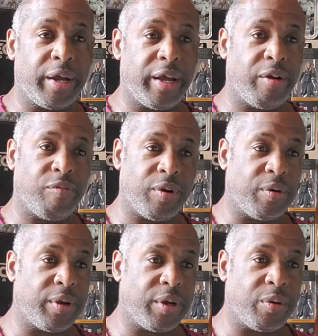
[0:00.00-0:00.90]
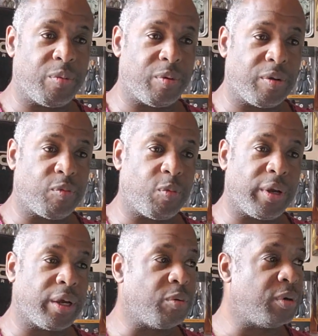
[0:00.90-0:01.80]
I had a very rough
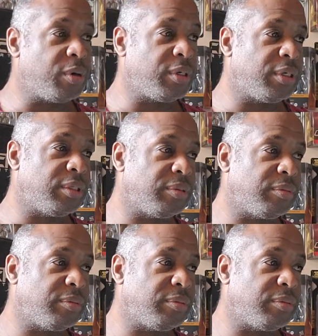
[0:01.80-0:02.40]
week at work.